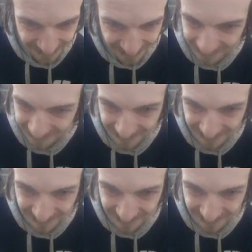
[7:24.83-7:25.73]

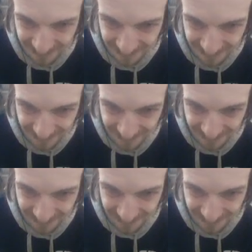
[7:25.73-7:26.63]

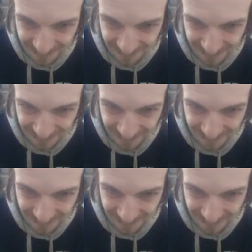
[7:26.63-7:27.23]
(silence)